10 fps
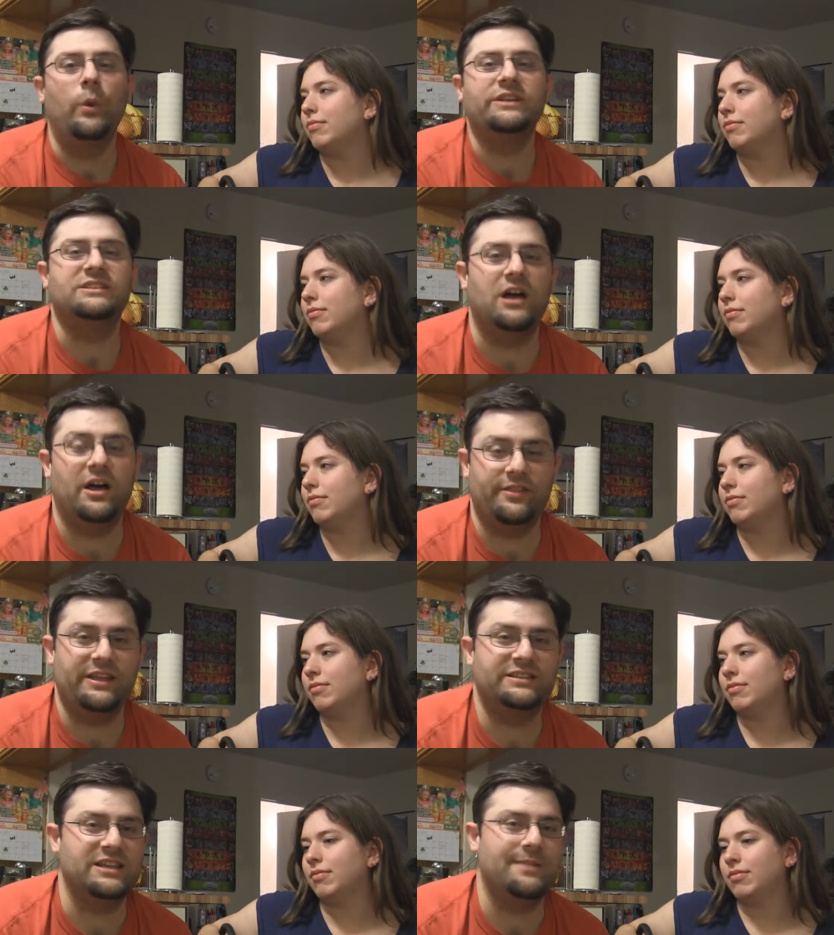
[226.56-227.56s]
Speaker 1: we saw
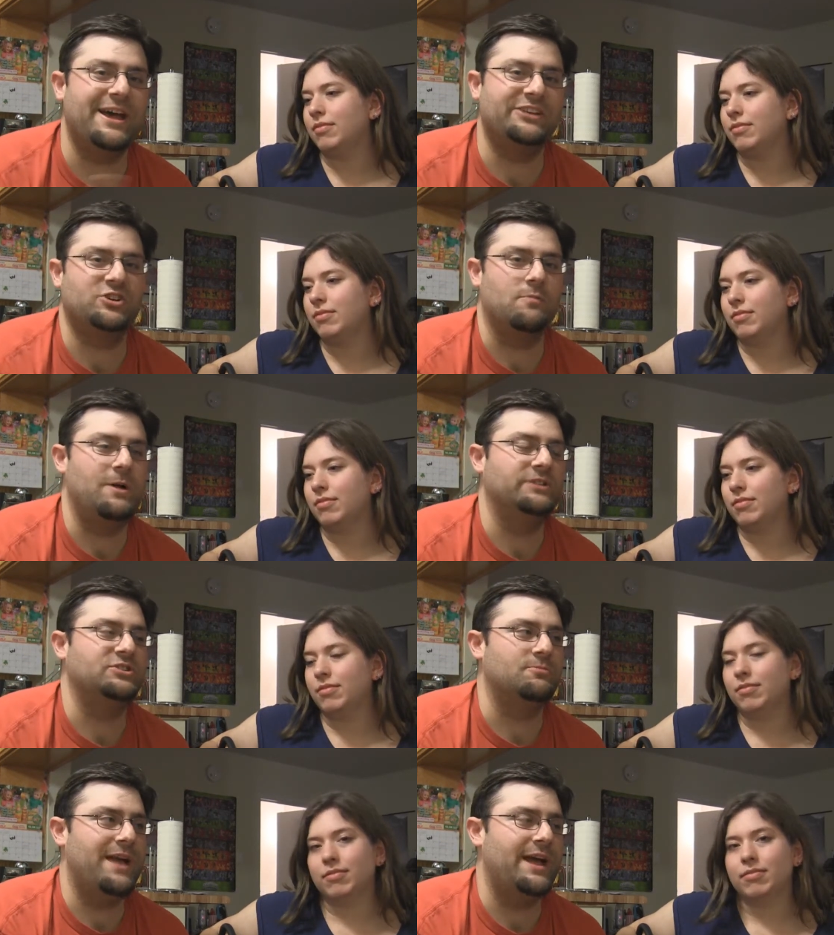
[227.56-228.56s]
the Cinemassacre
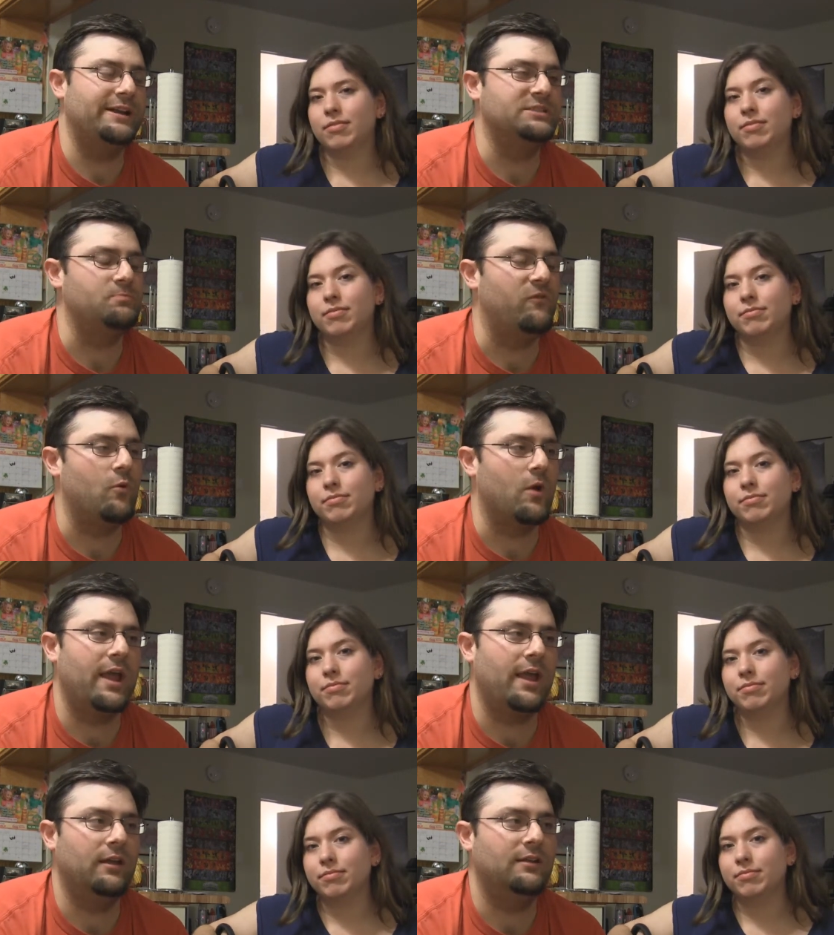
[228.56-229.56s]
Monster Madness
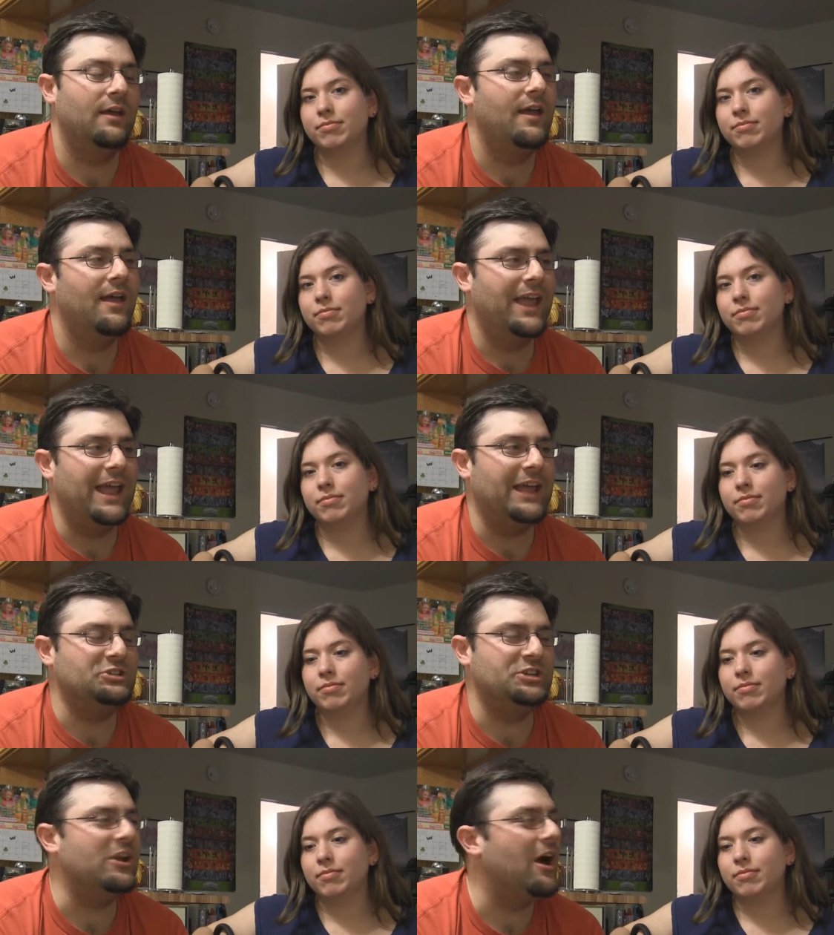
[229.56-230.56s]
beforehand,
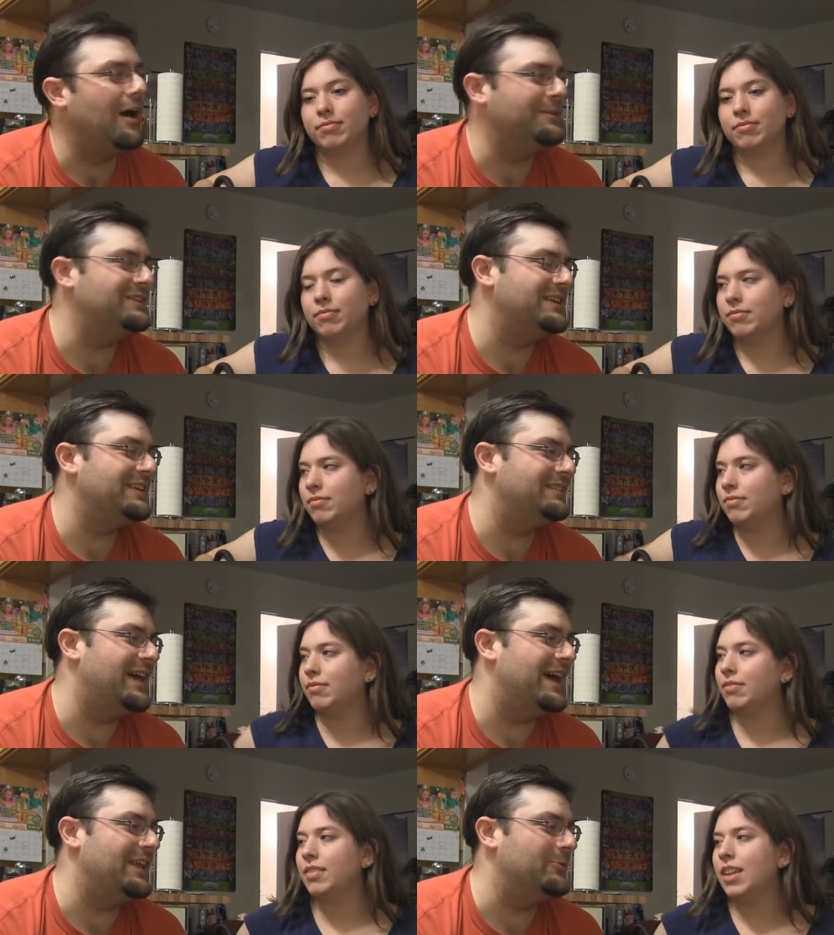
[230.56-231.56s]
and she commented
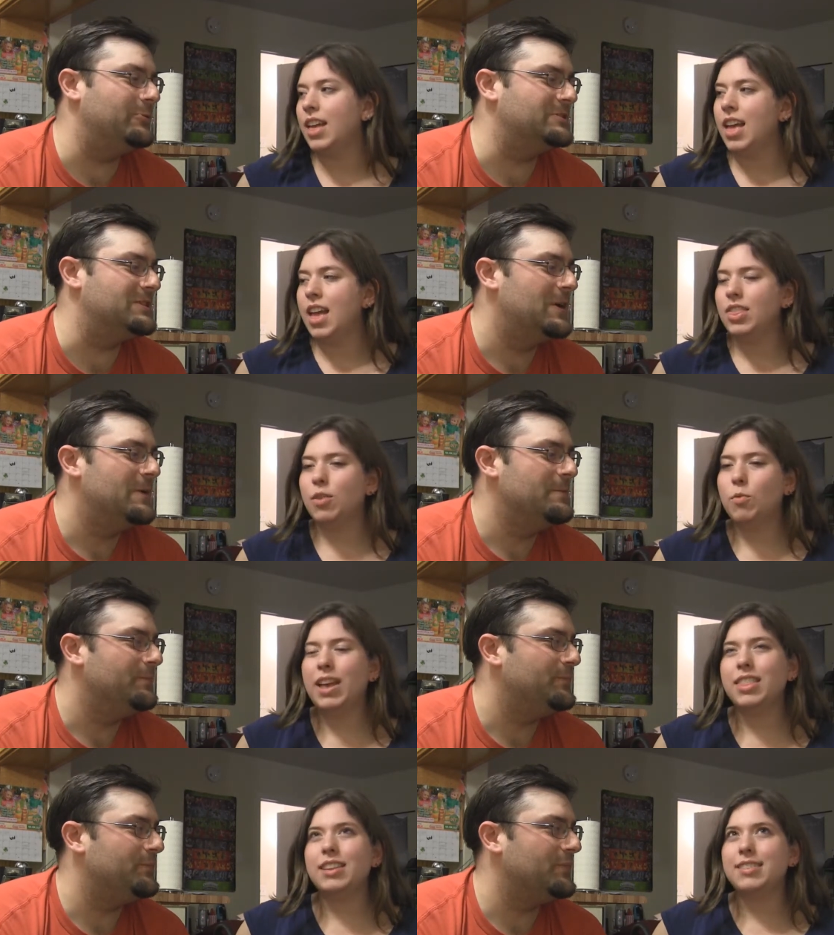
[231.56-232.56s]
that it was
Speaker 2: the
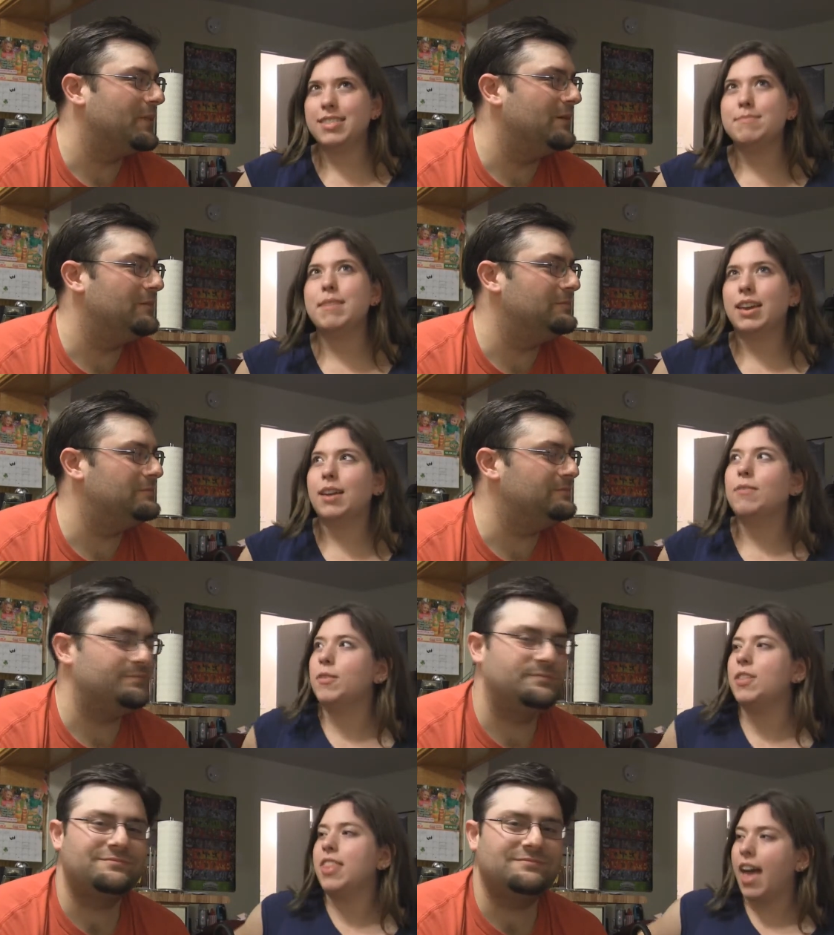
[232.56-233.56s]
way they did the makeup
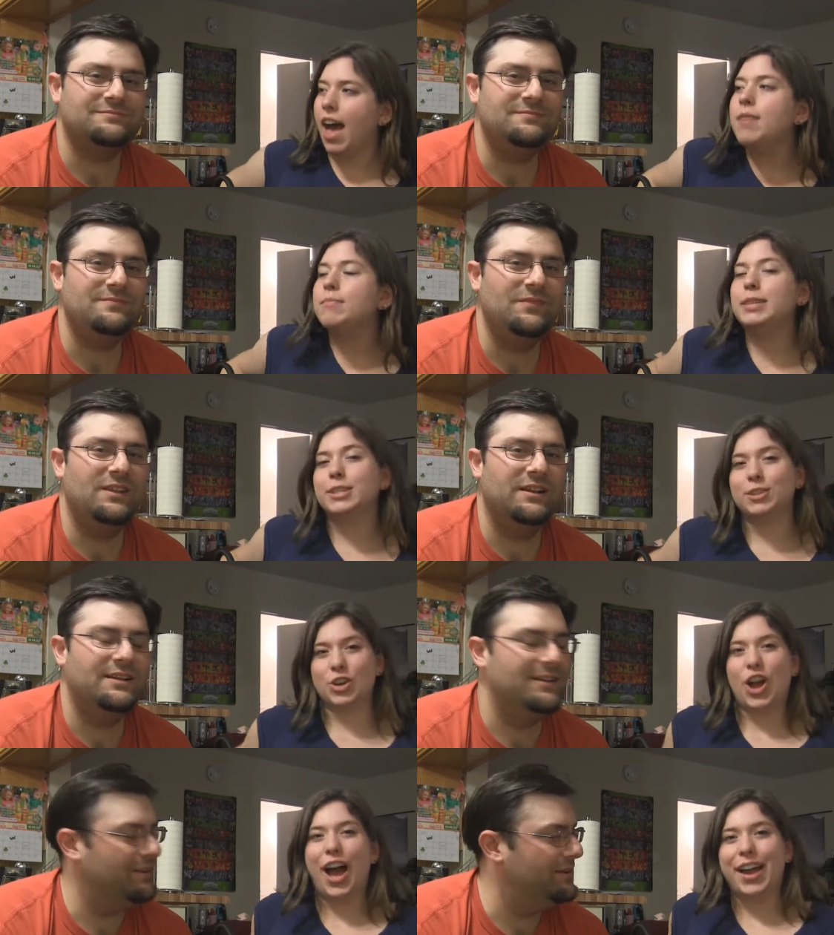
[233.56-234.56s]
for that
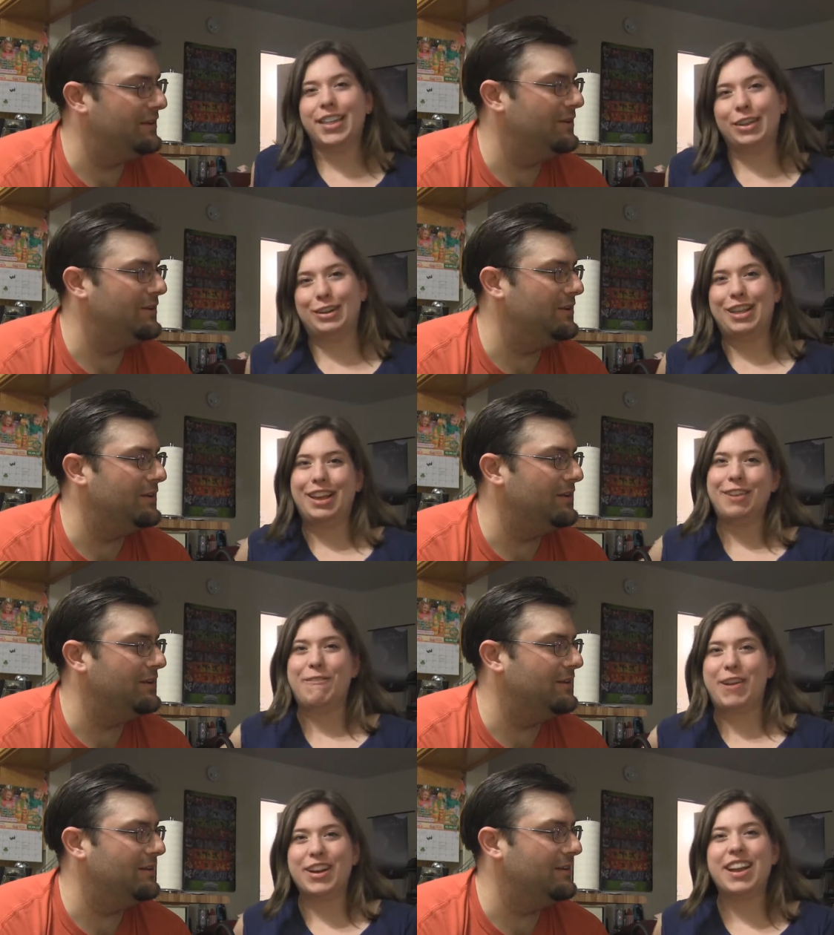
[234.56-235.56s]
Mr. Hyde looked like a
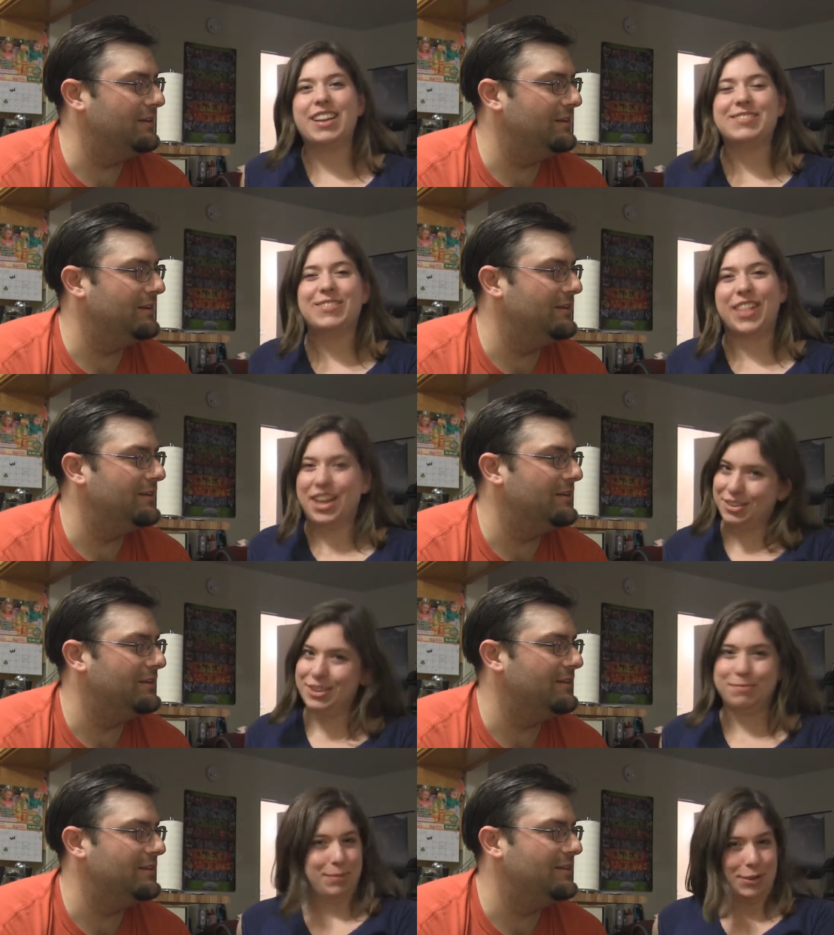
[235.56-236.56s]
very
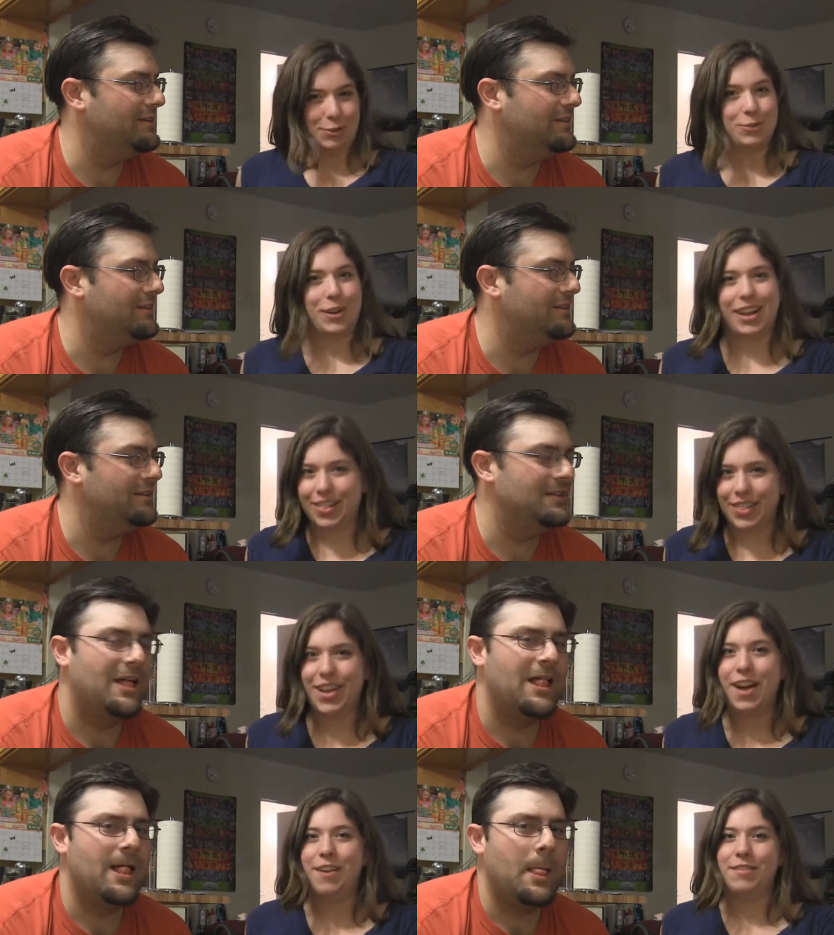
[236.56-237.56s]
unflattering portrayal
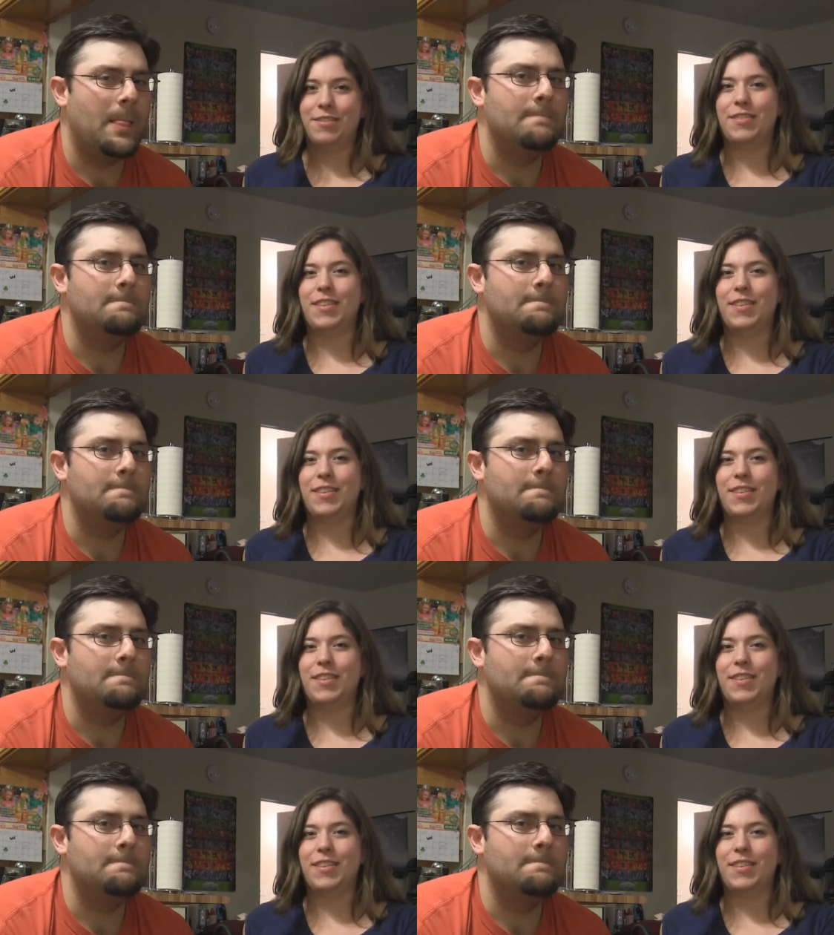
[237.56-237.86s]
of